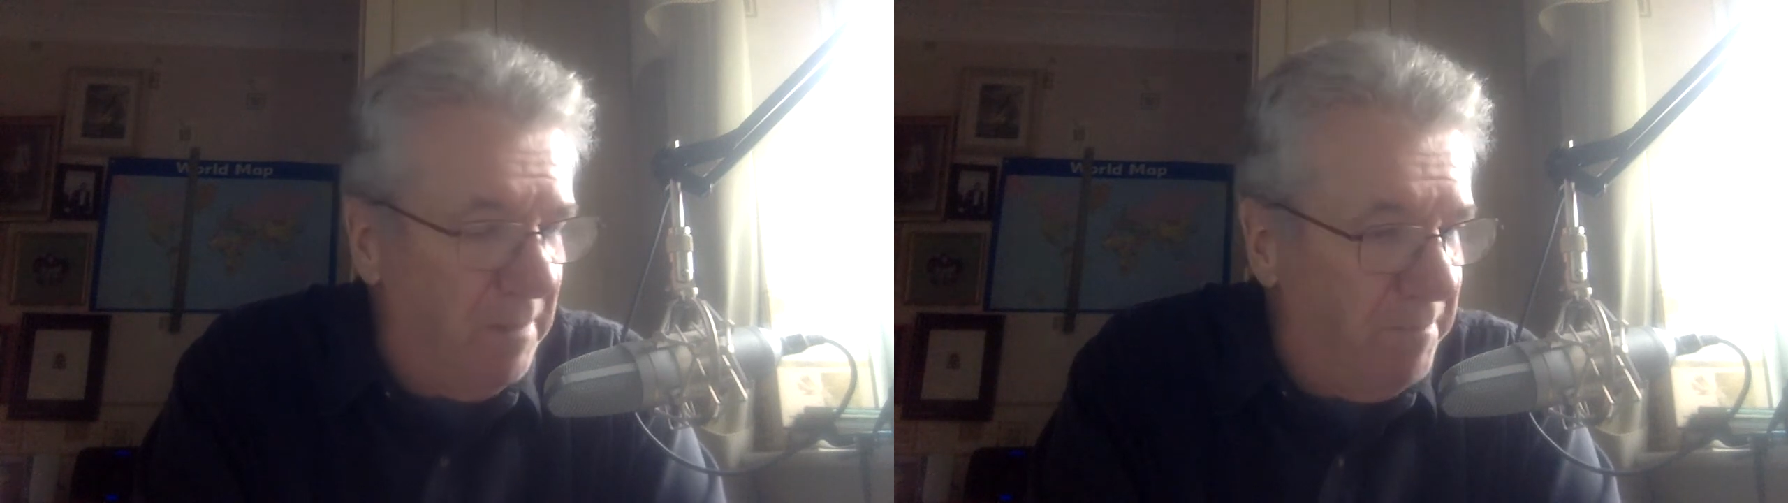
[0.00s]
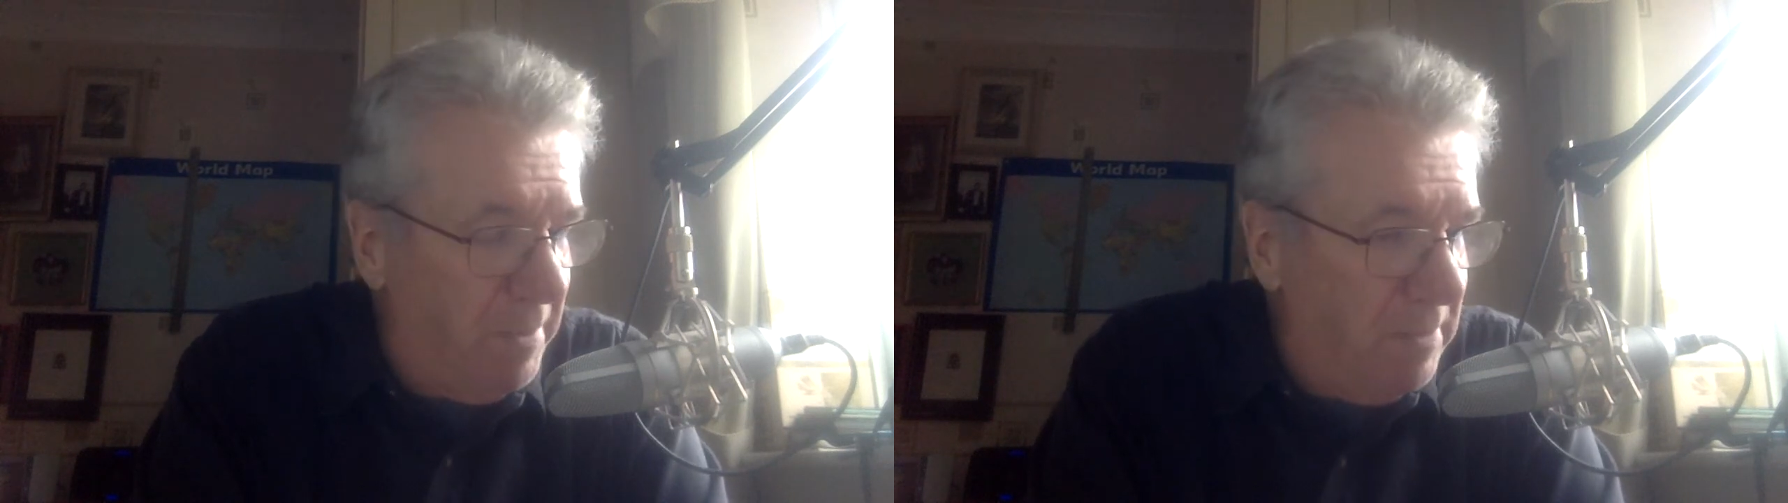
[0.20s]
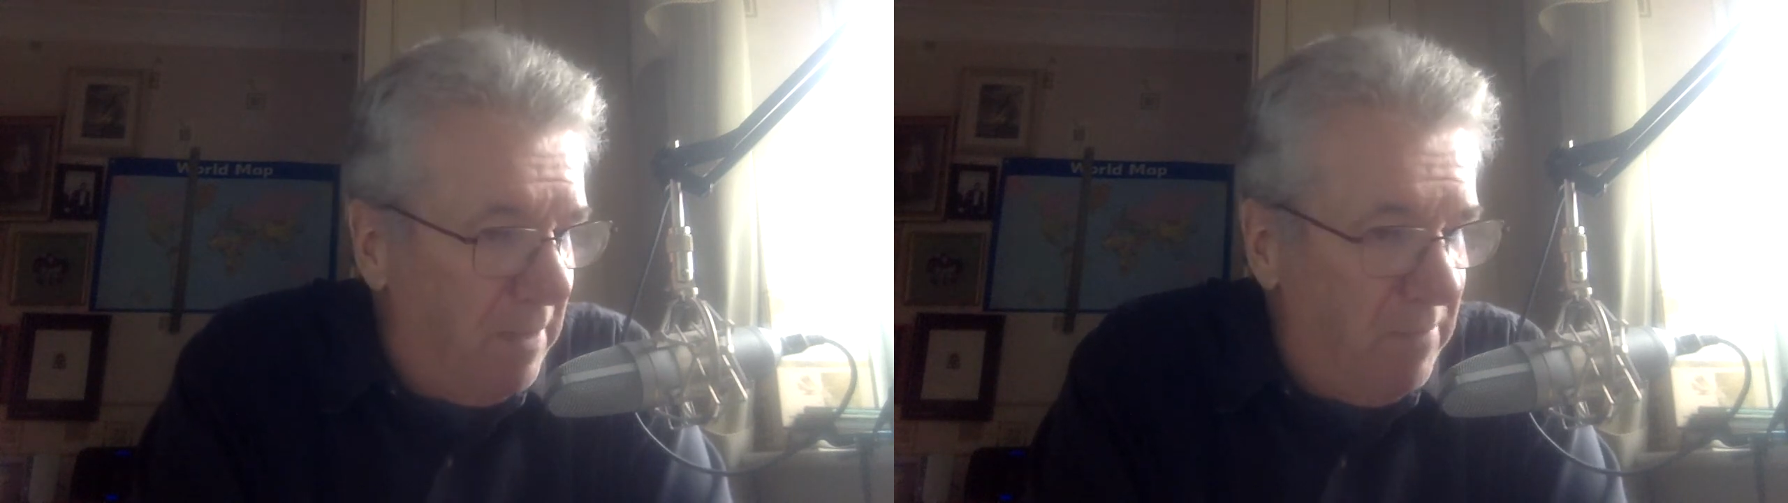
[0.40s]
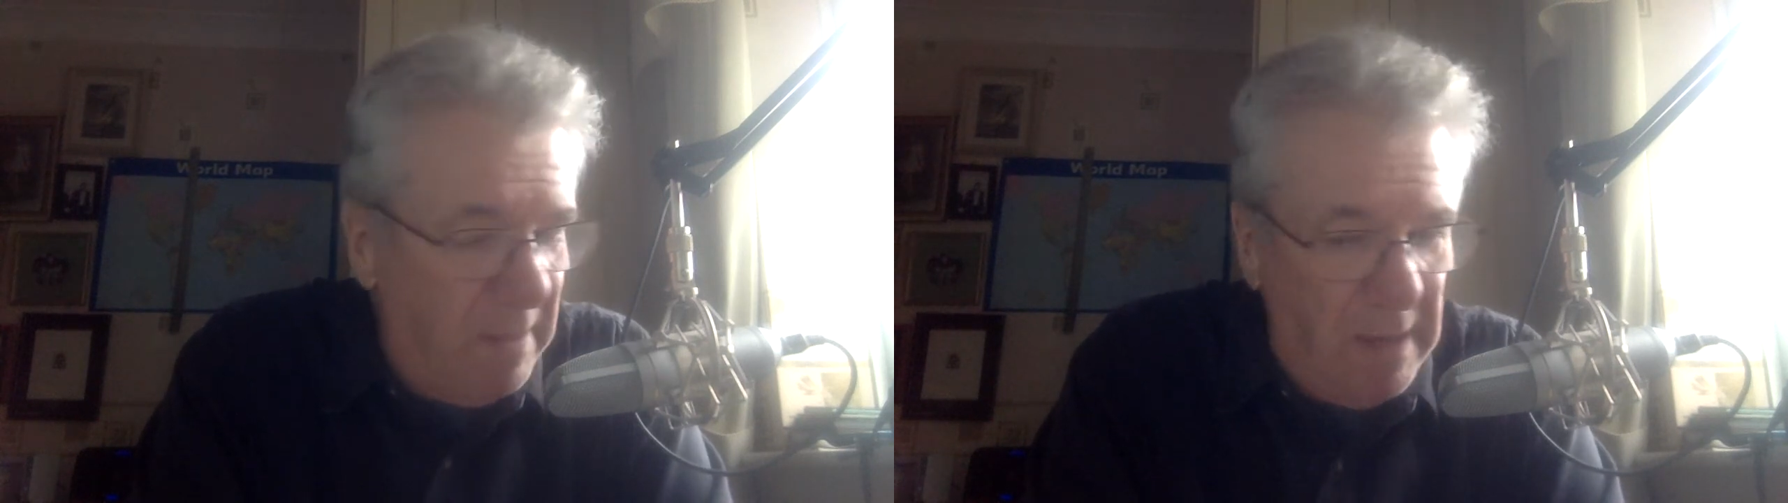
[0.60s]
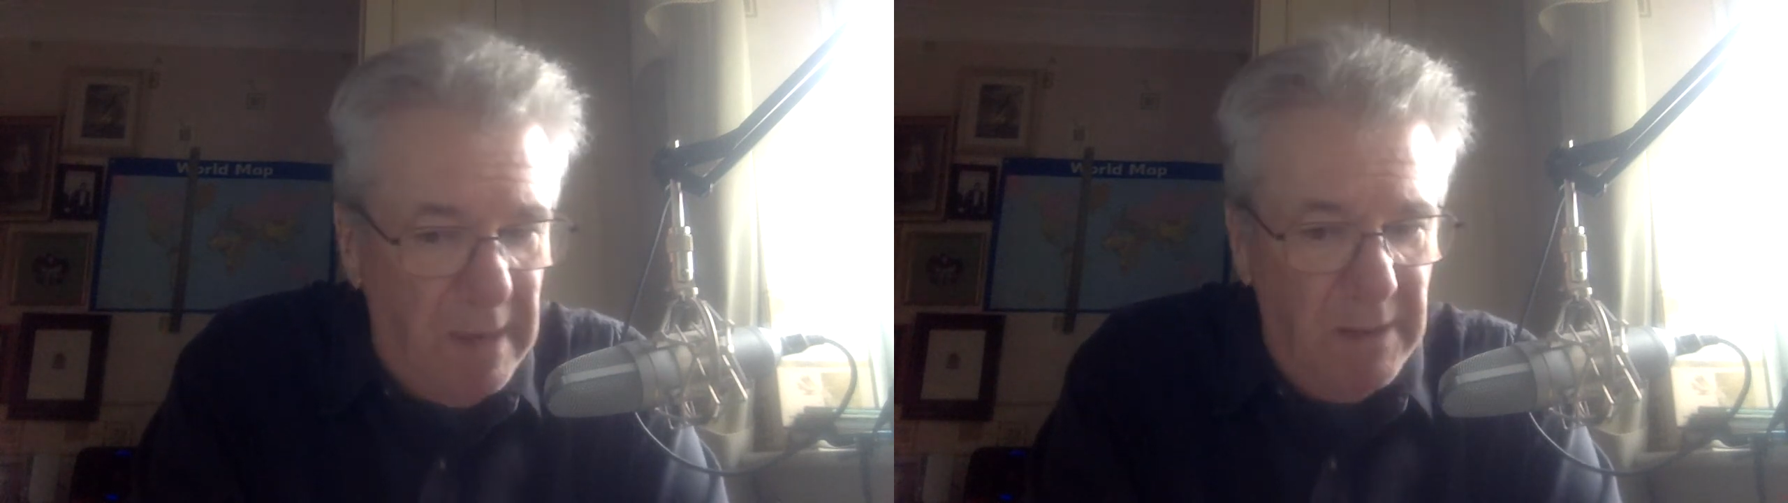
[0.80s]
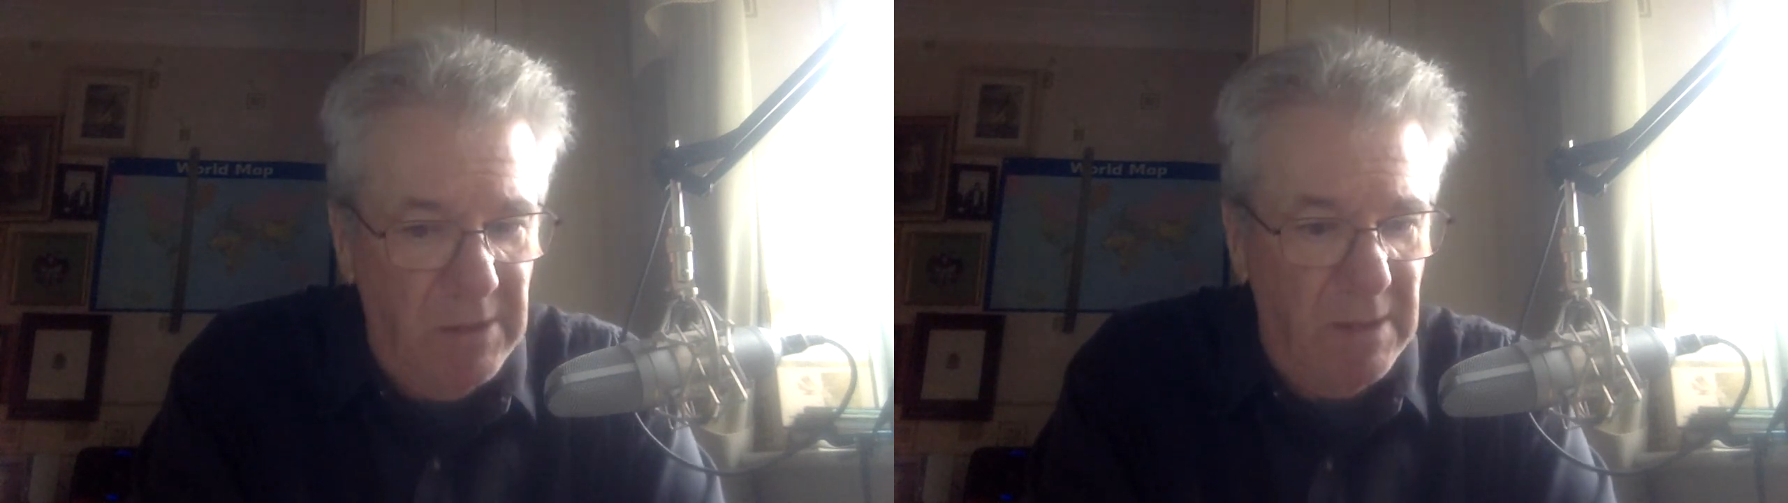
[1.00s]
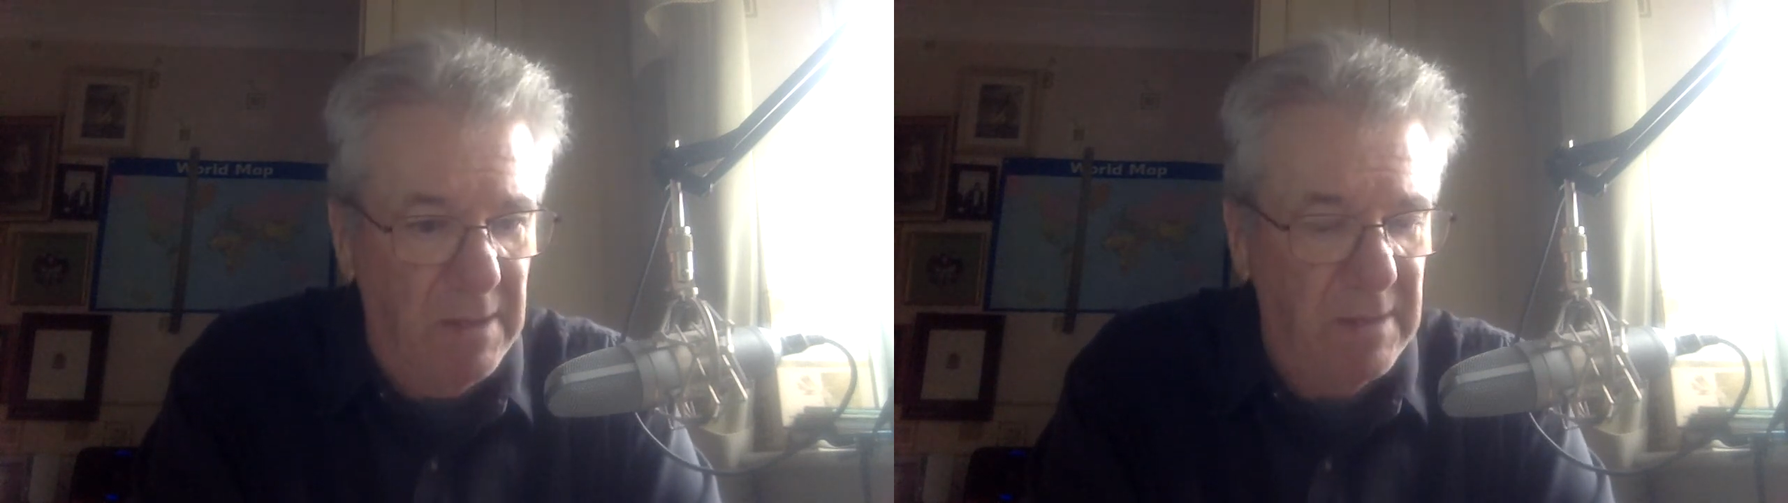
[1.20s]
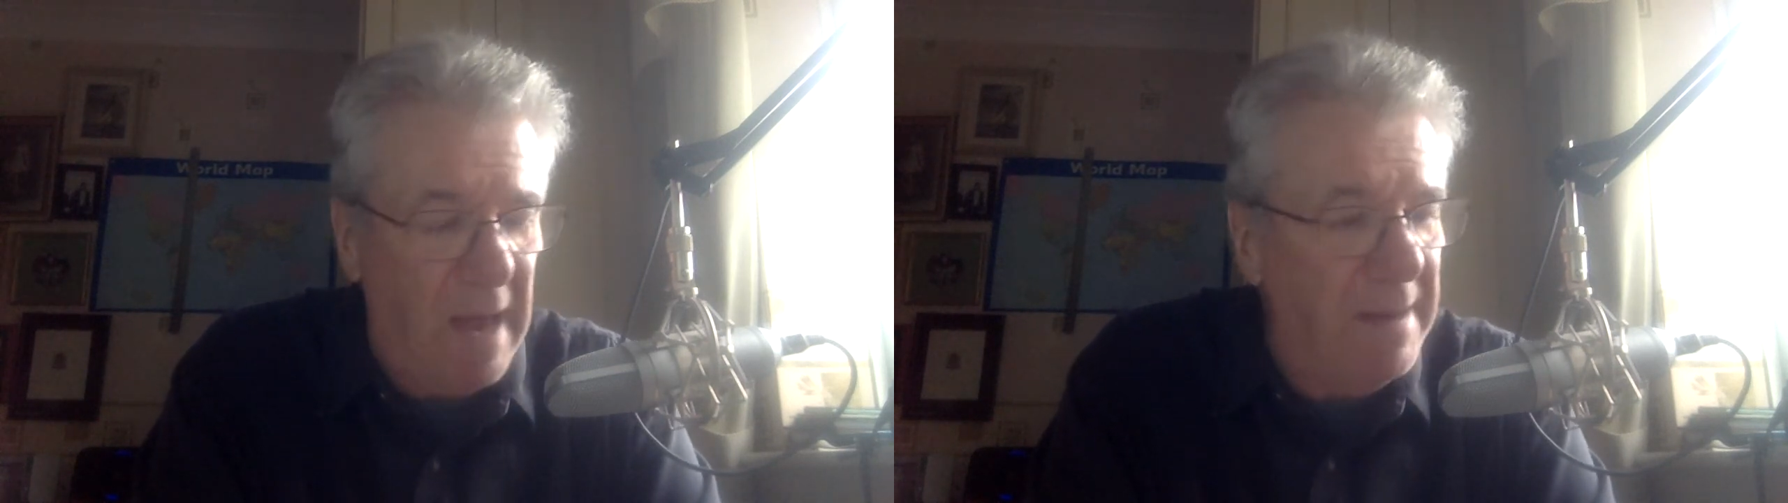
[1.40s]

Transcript: the building regulations,